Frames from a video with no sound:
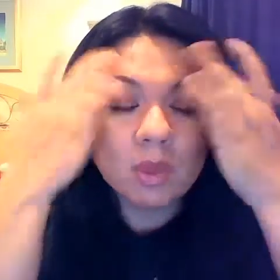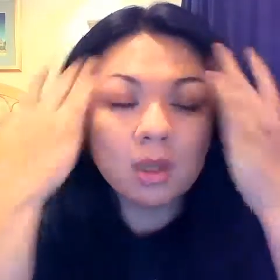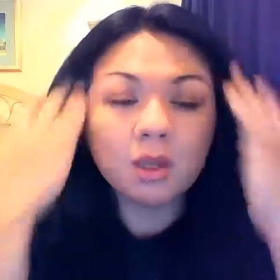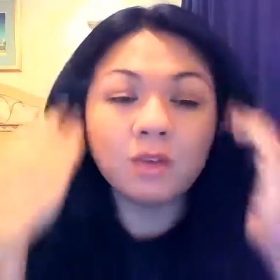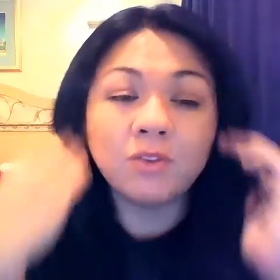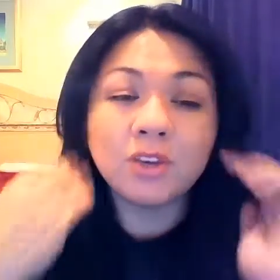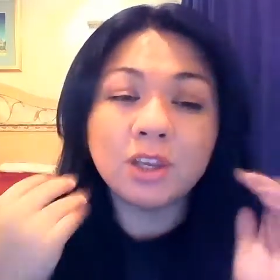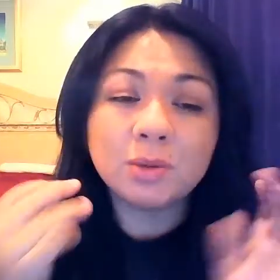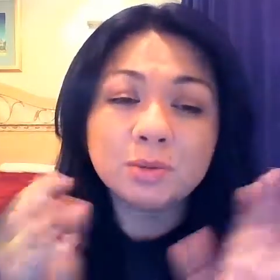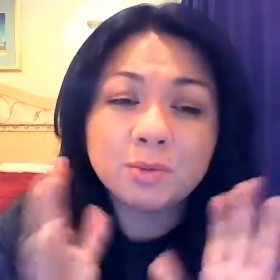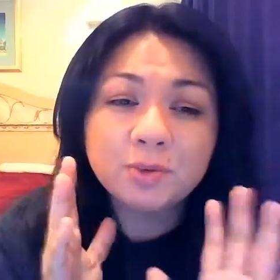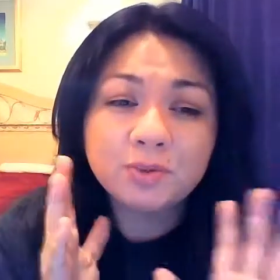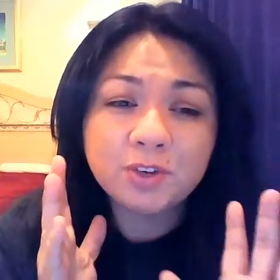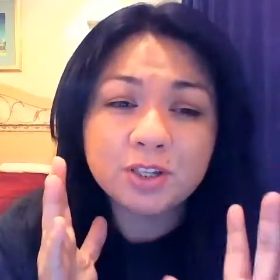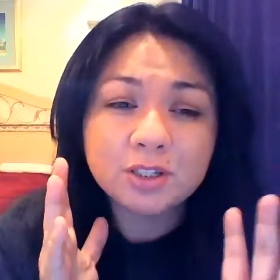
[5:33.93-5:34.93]
if it keeps my
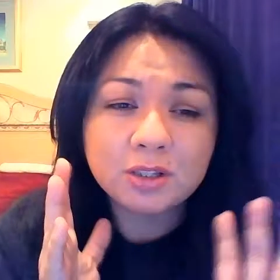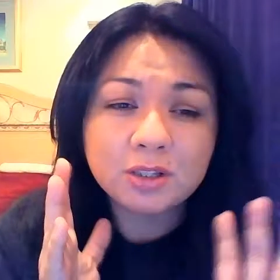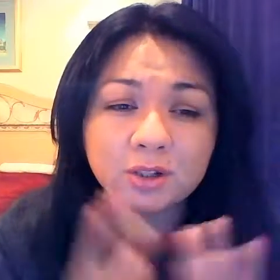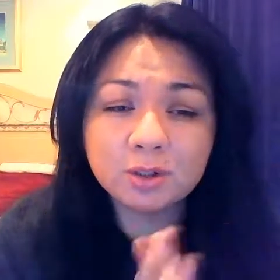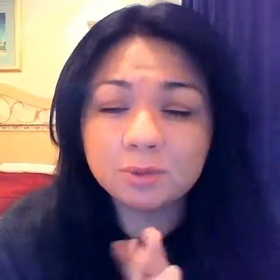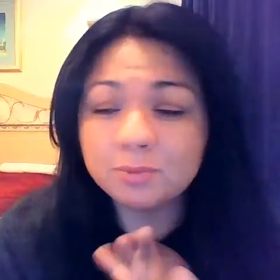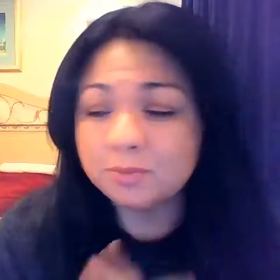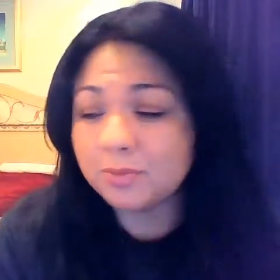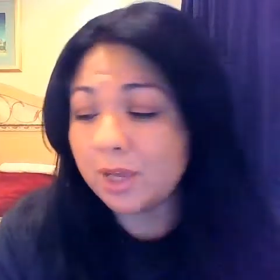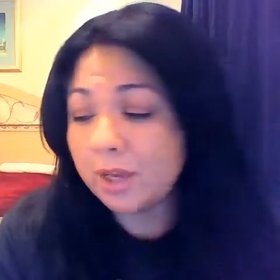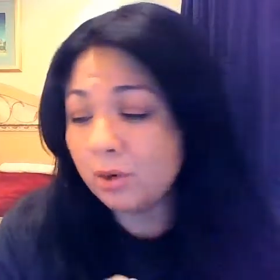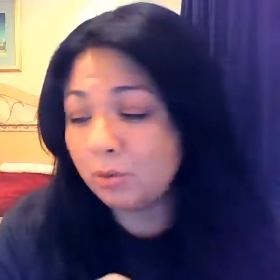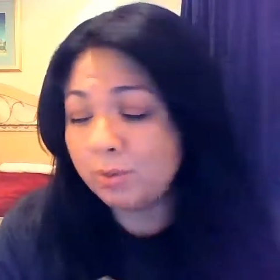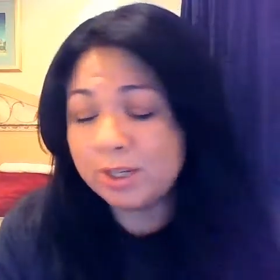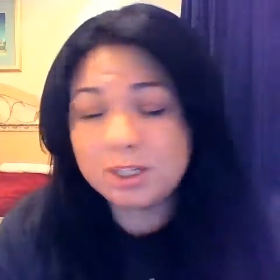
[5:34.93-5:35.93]
face clear, I
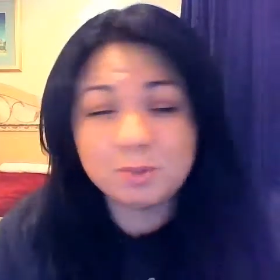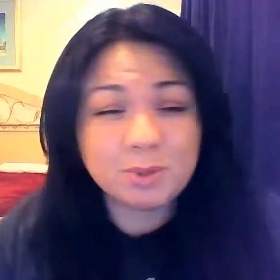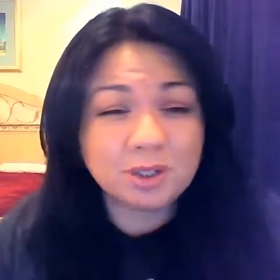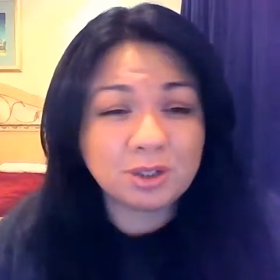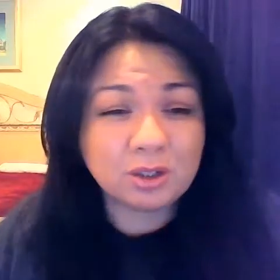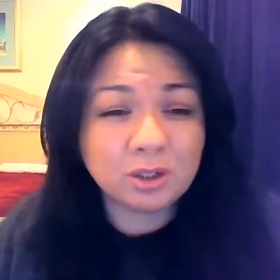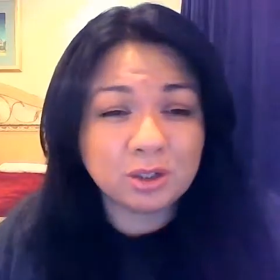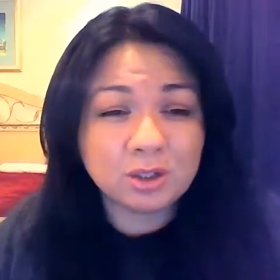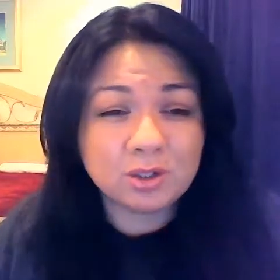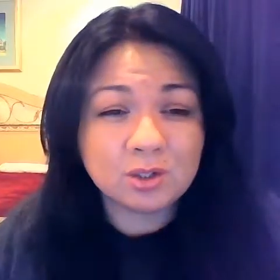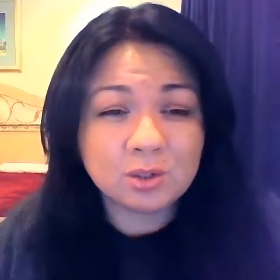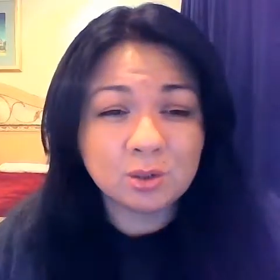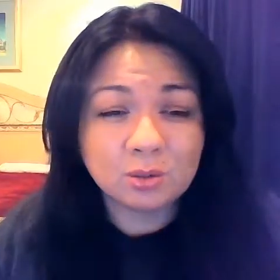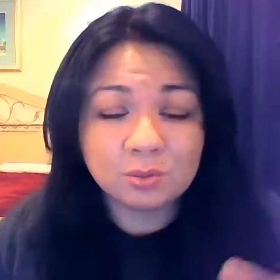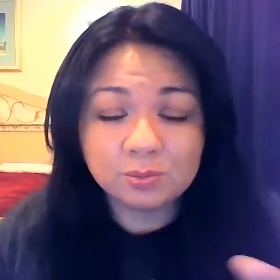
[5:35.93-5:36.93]
don't mind spending on it.
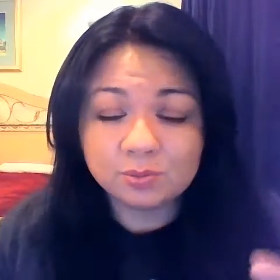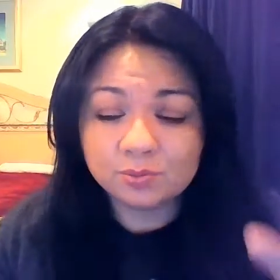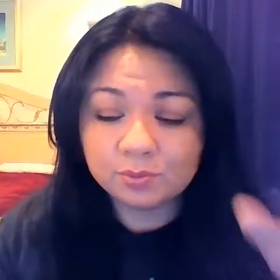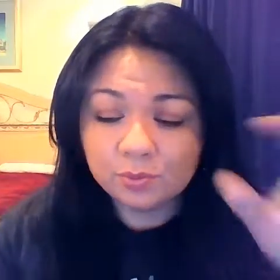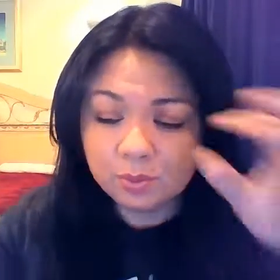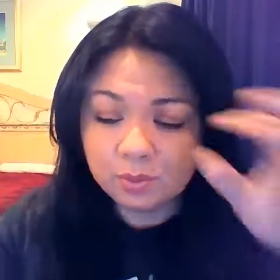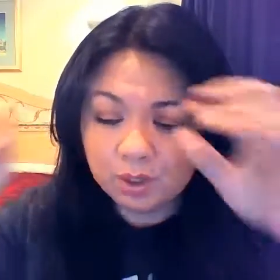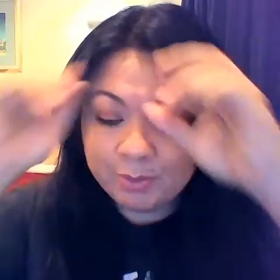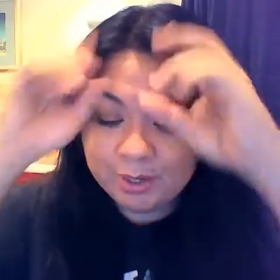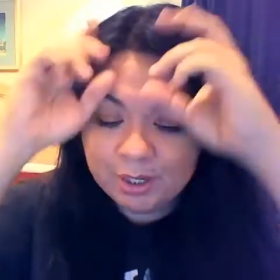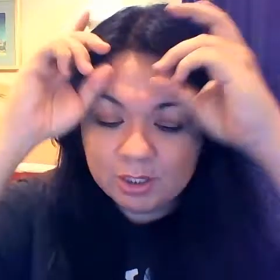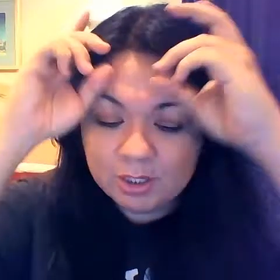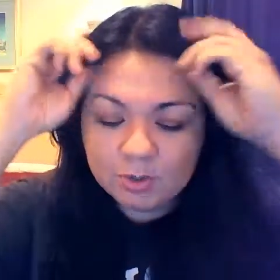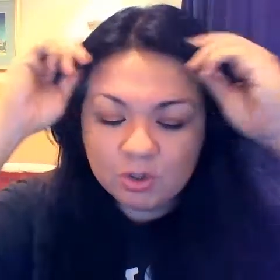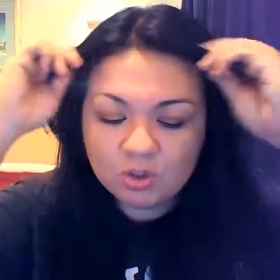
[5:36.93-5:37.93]
So, and my
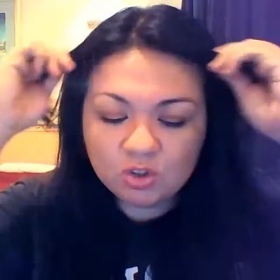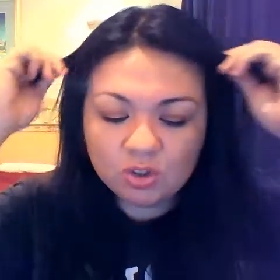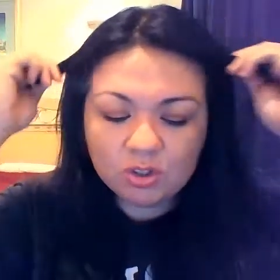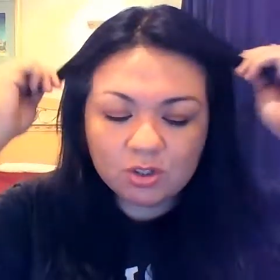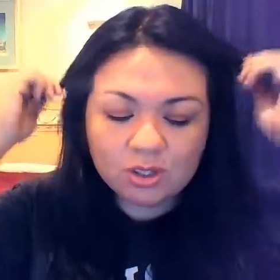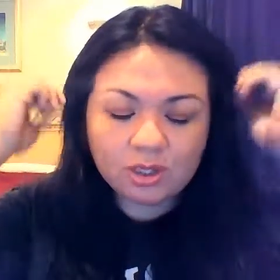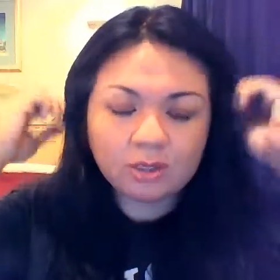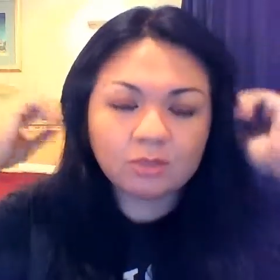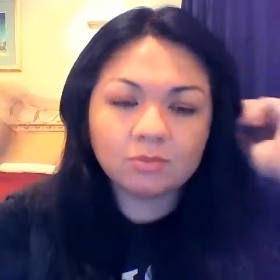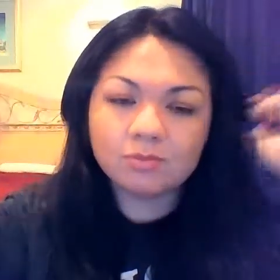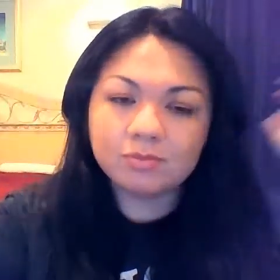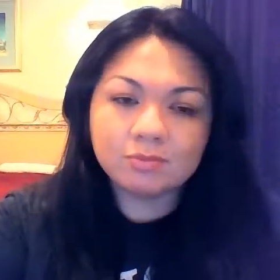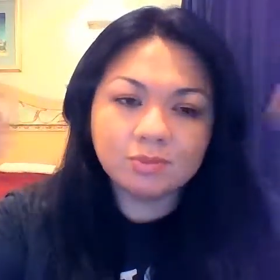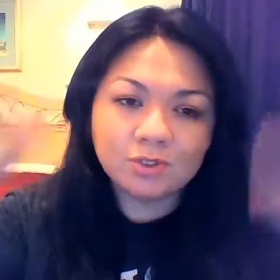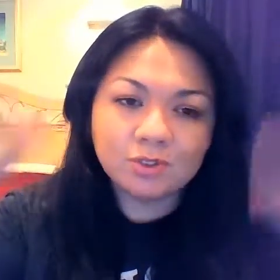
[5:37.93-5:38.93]
husband usually is like,
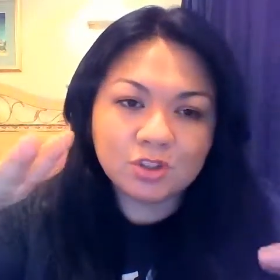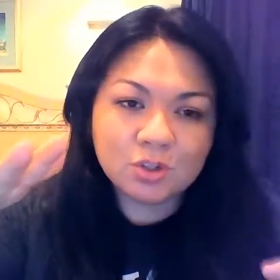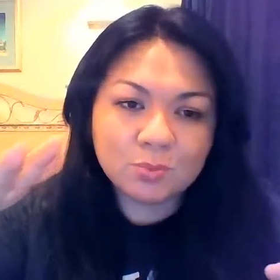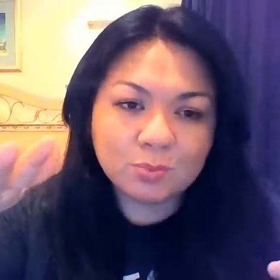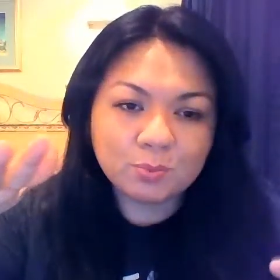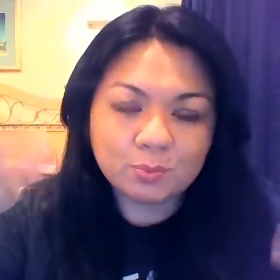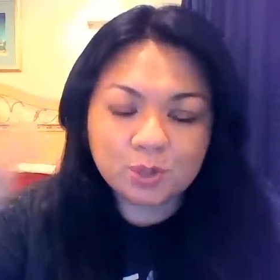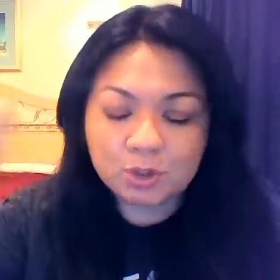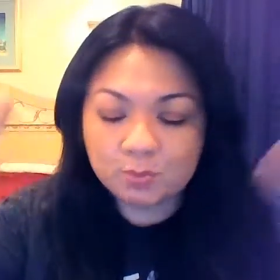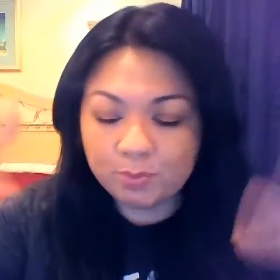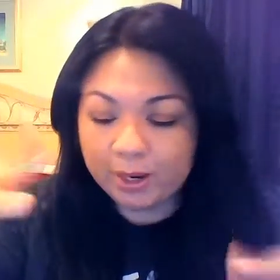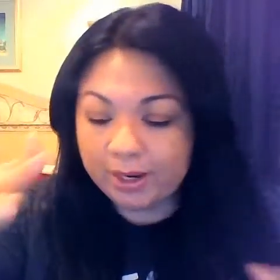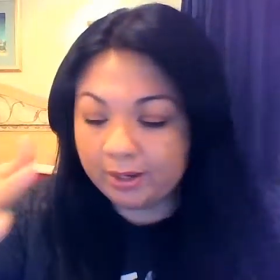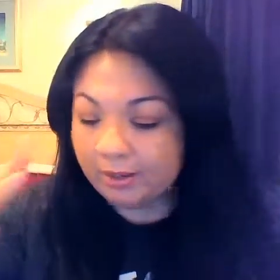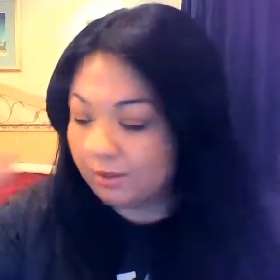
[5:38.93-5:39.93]
just just
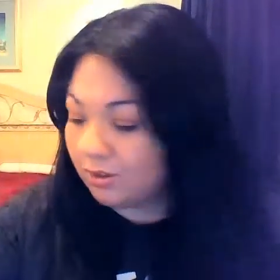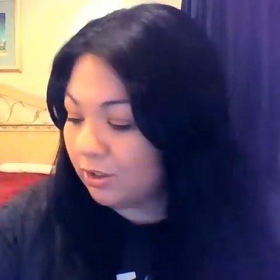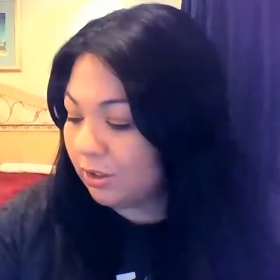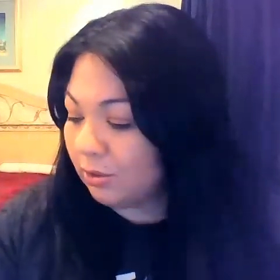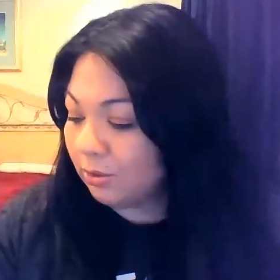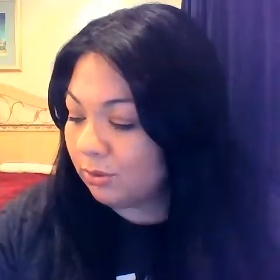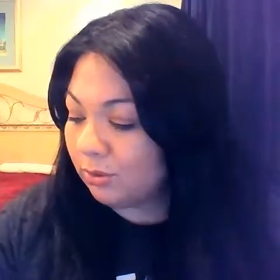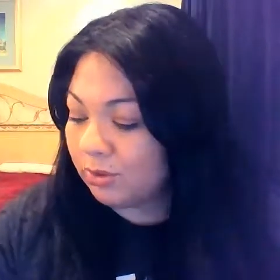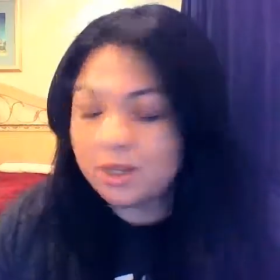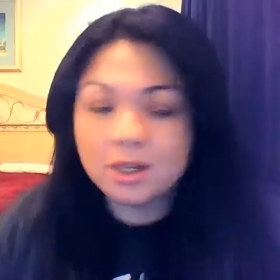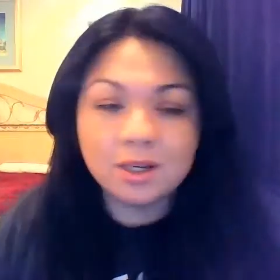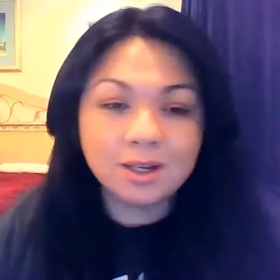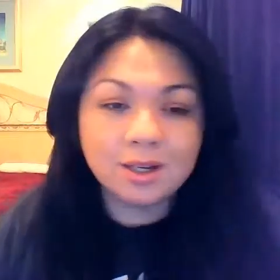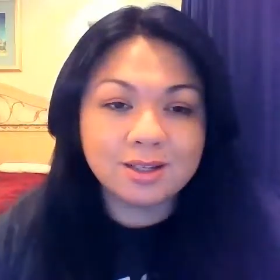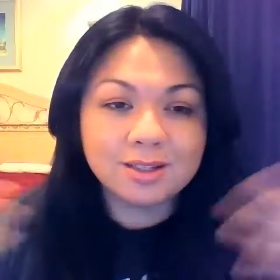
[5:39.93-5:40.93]
buy it, you know,
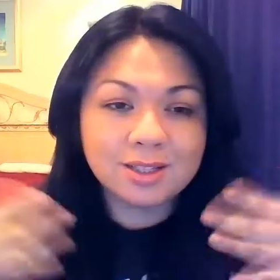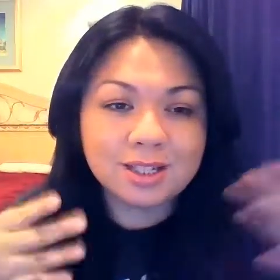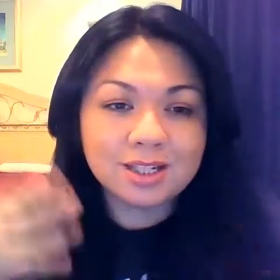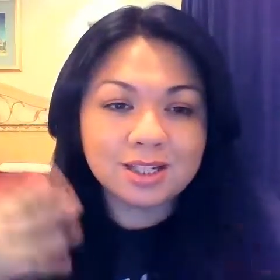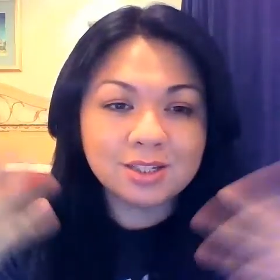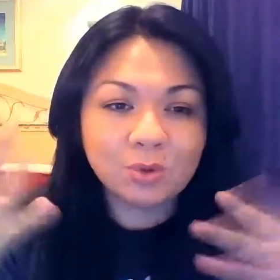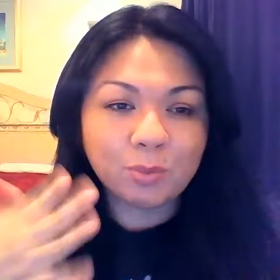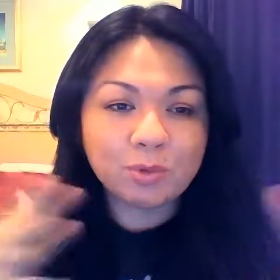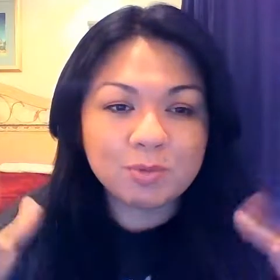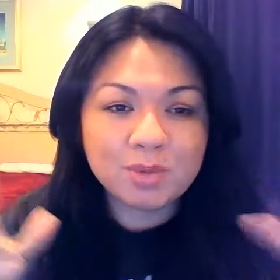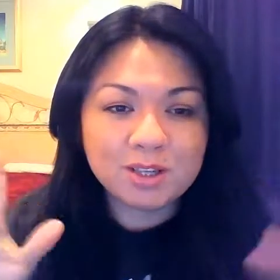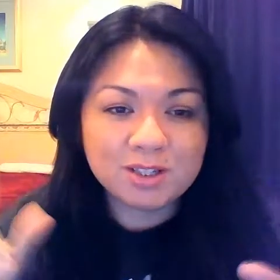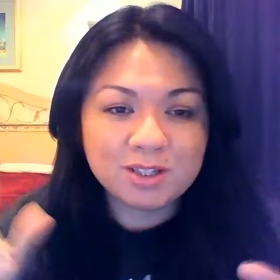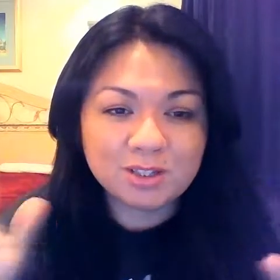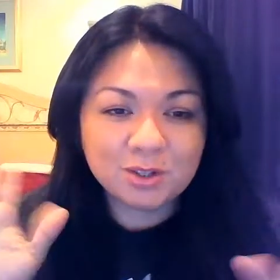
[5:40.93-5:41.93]
because he doesn't want me
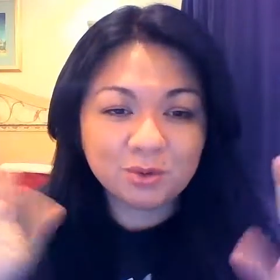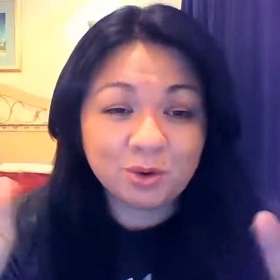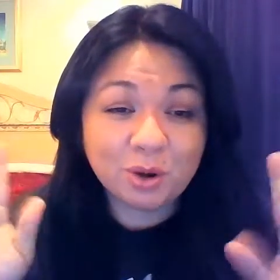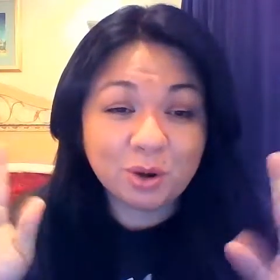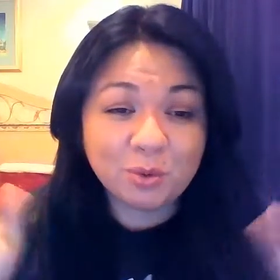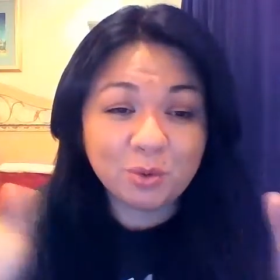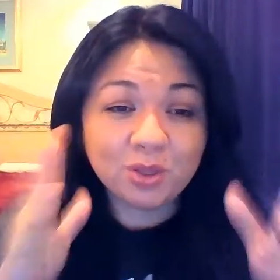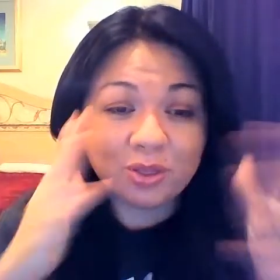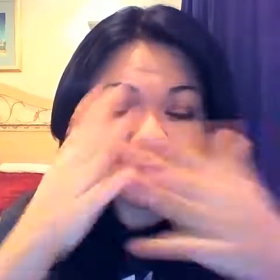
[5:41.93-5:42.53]
messing around with